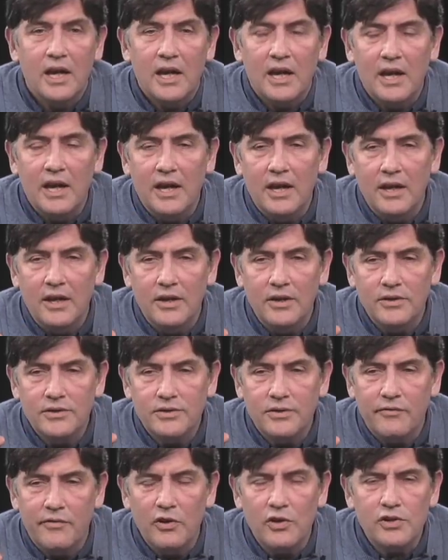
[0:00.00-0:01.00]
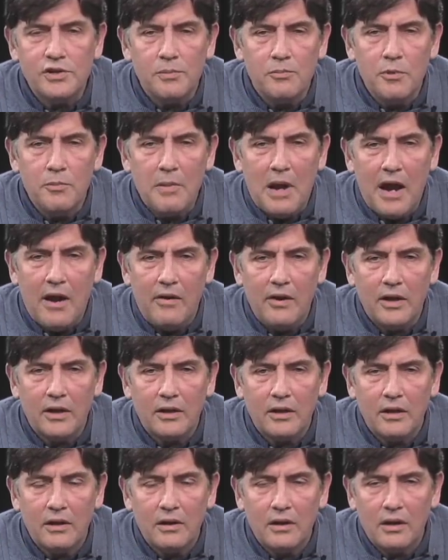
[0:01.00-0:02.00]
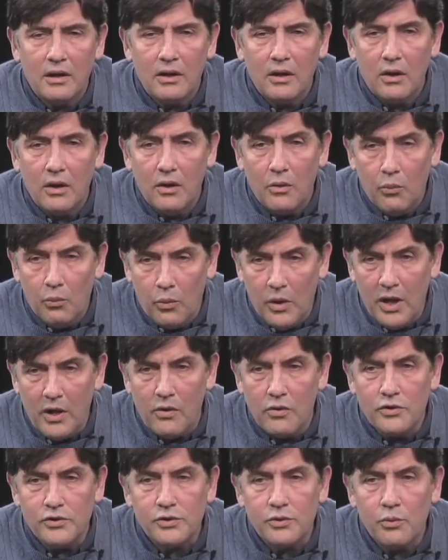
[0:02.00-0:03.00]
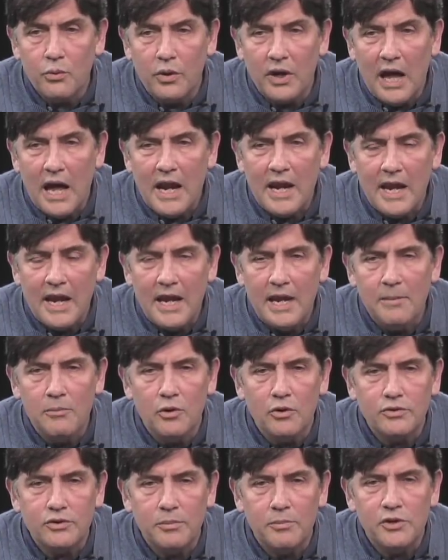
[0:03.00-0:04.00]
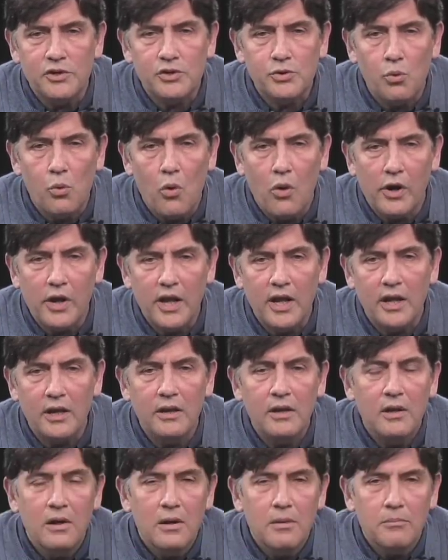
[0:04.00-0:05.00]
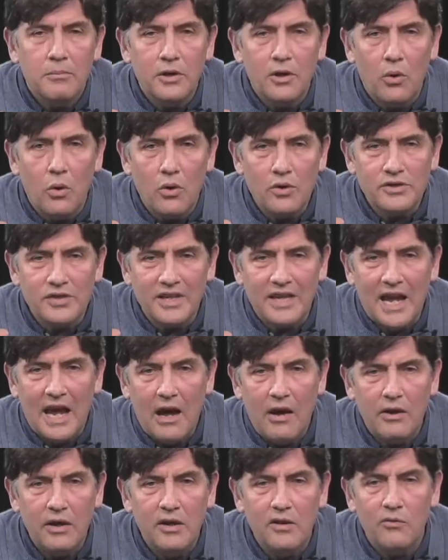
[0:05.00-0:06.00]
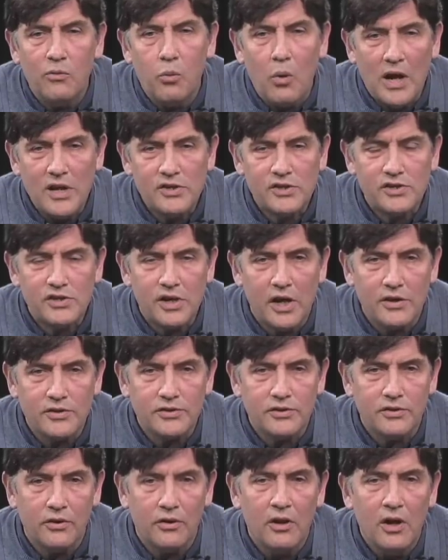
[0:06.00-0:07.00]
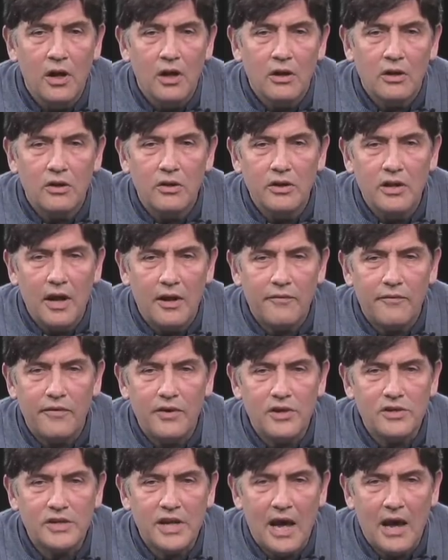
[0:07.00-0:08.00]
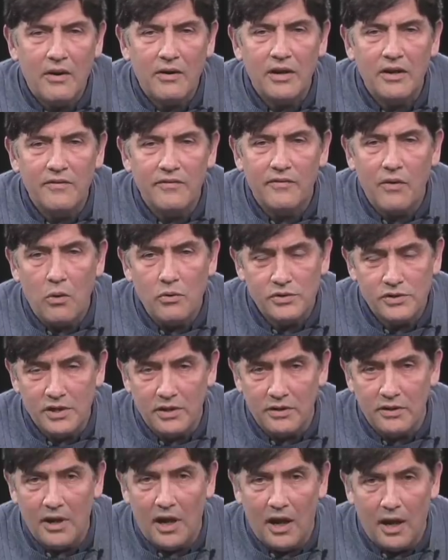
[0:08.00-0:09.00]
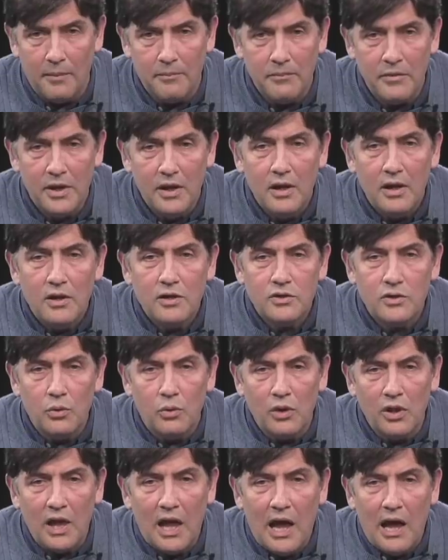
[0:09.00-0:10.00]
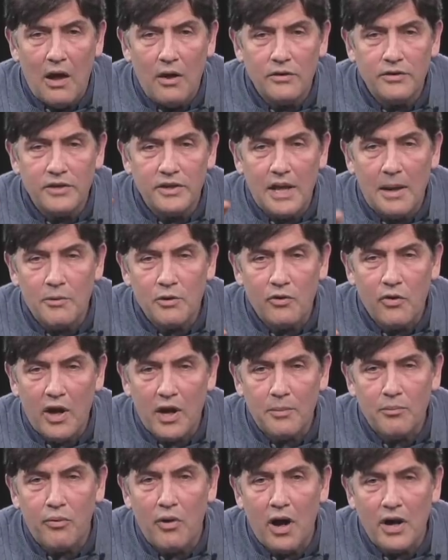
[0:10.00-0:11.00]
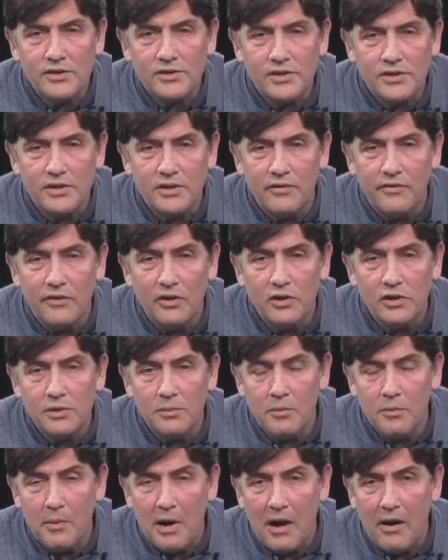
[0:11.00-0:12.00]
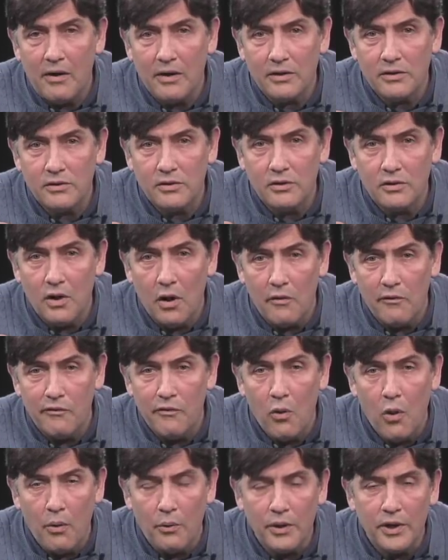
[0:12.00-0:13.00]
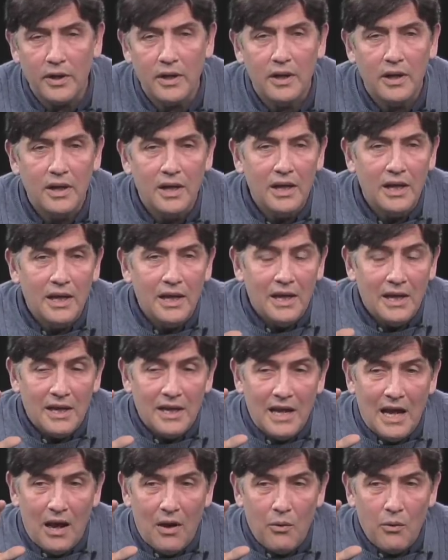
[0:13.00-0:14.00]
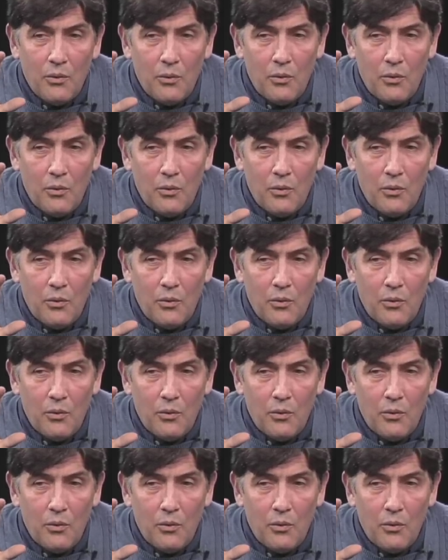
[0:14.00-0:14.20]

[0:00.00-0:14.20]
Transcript: is the Village of Mamaroneck winners were not able to be sworn in because the County of Westchester could not finish counting the votes in time to allow the democratic process in the Village of Mamaroneck to go forward. Now,